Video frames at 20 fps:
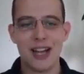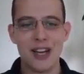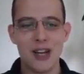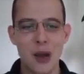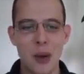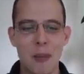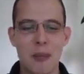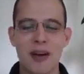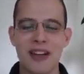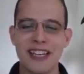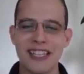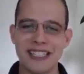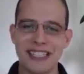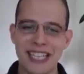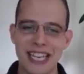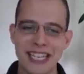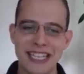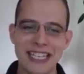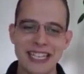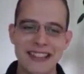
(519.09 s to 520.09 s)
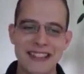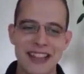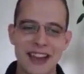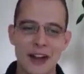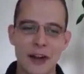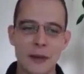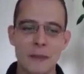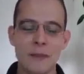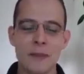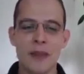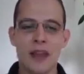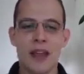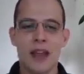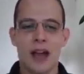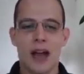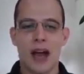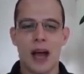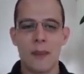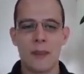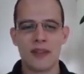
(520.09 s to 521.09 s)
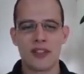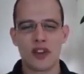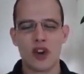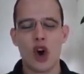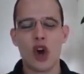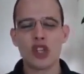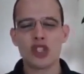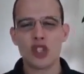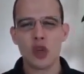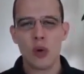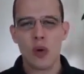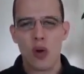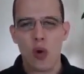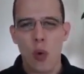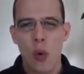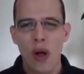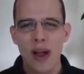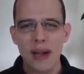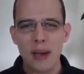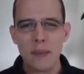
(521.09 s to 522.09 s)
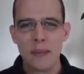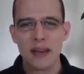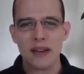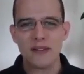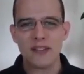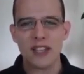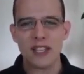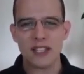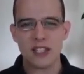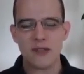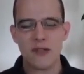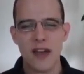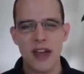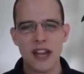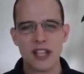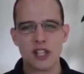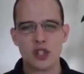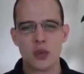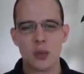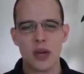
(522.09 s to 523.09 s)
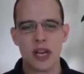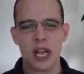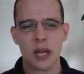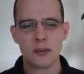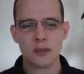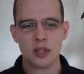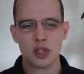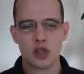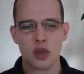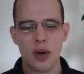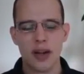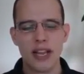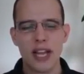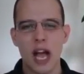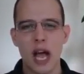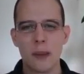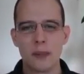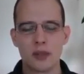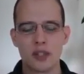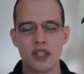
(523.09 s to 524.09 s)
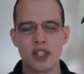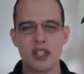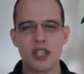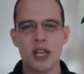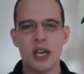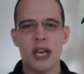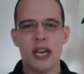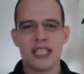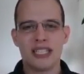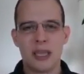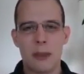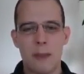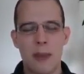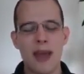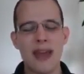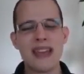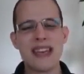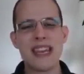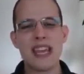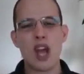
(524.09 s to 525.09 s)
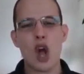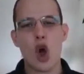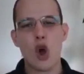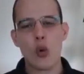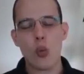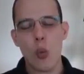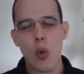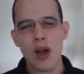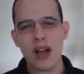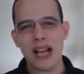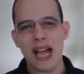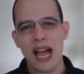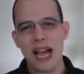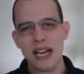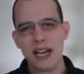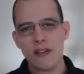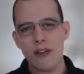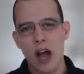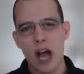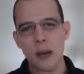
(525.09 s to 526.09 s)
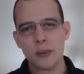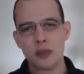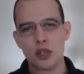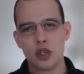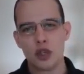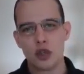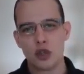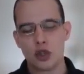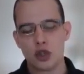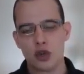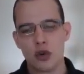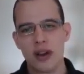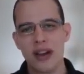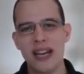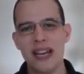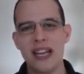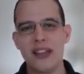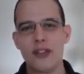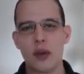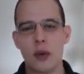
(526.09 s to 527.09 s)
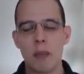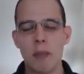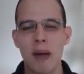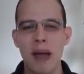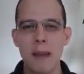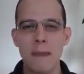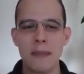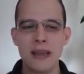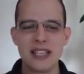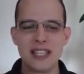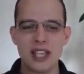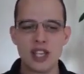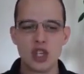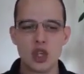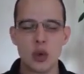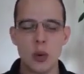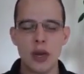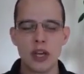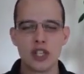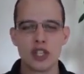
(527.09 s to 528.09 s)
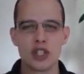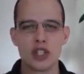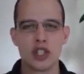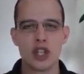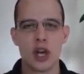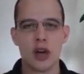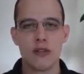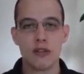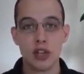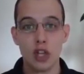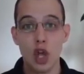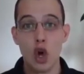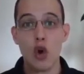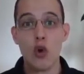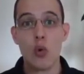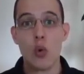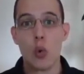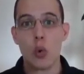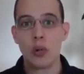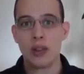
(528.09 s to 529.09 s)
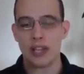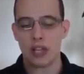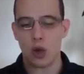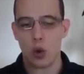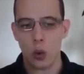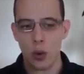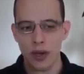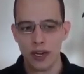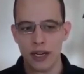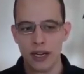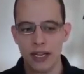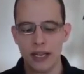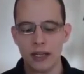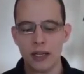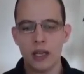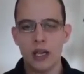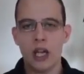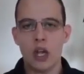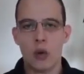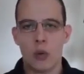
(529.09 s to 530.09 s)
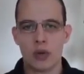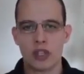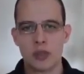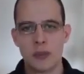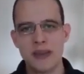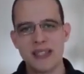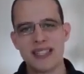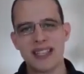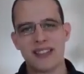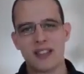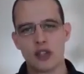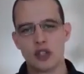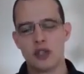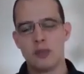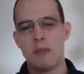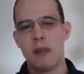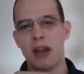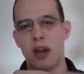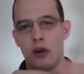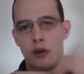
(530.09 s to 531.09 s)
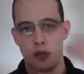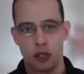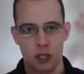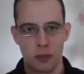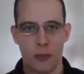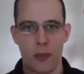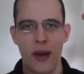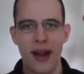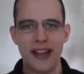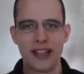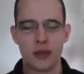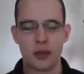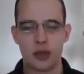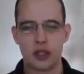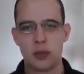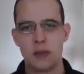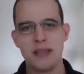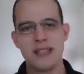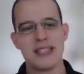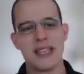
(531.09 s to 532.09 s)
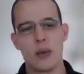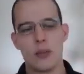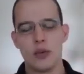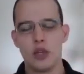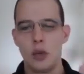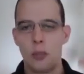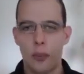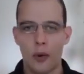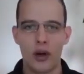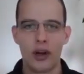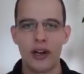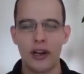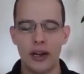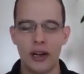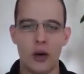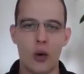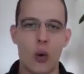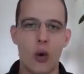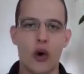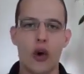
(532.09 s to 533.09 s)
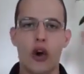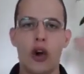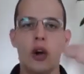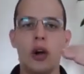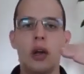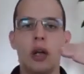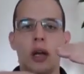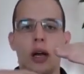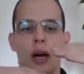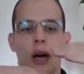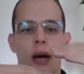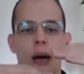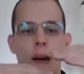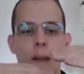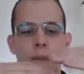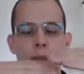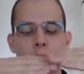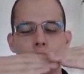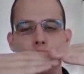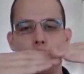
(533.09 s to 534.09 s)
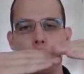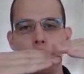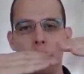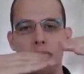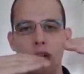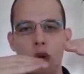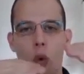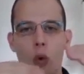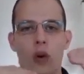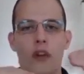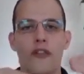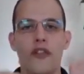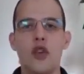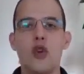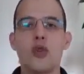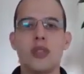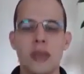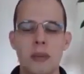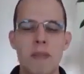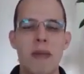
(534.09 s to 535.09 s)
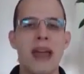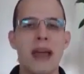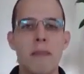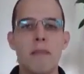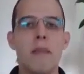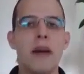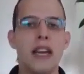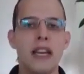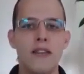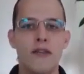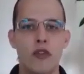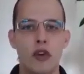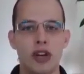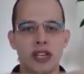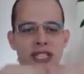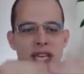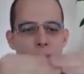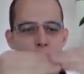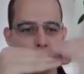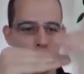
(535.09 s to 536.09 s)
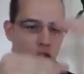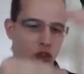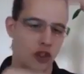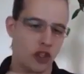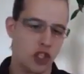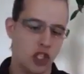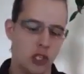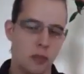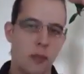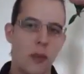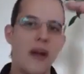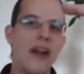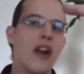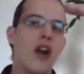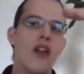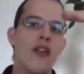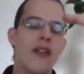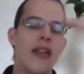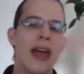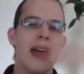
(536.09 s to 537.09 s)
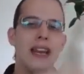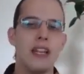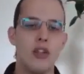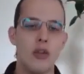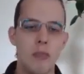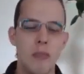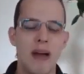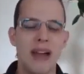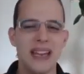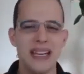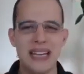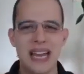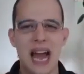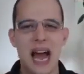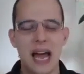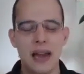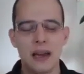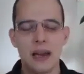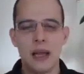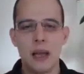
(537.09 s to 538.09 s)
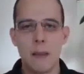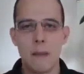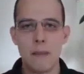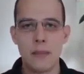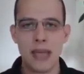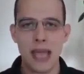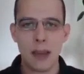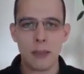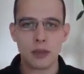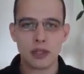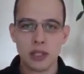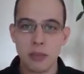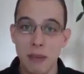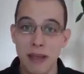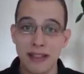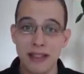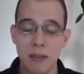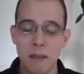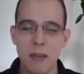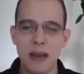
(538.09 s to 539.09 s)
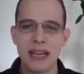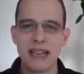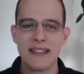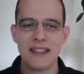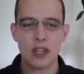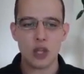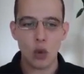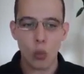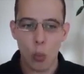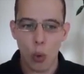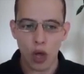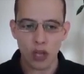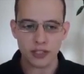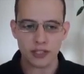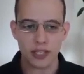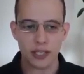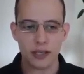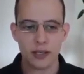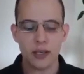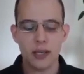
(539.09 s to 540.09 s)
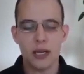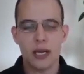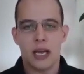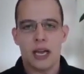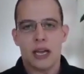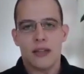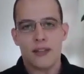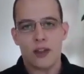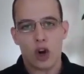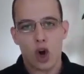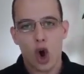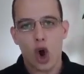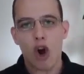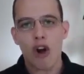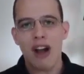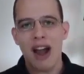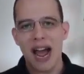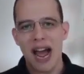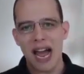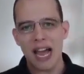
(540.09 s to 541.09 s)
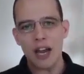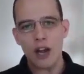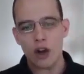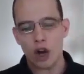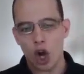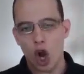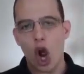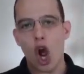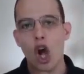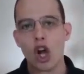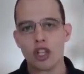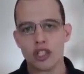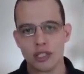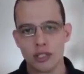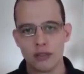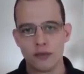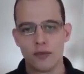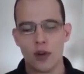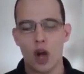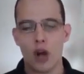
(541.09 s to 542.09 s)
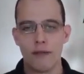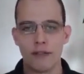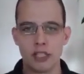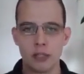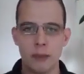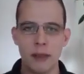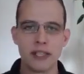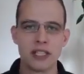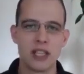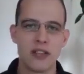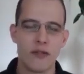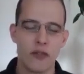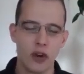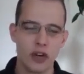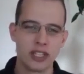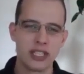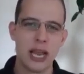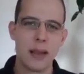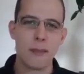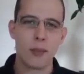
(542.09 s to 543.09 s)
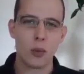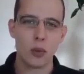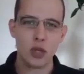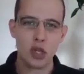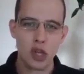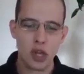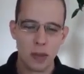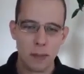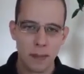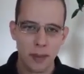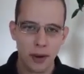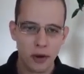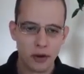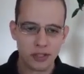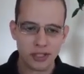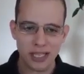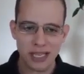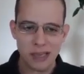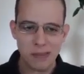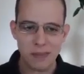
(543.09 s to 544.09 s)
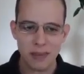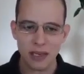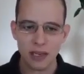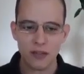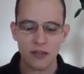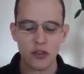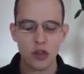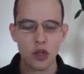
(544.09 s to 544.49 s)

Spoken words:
No pun intended there. But there are also quite a bit of disadvantages when it comes to trading options. Depending on what kind of option you're trading, there might be situations of low liquidity, which means that there's bigger spreads, which means that when you put in an order, in order for you to make money, for example, there's a spread on that and you might not be able to make the money that you wanted. There are higher costs involved, especially, for example, when you compare it to E-mini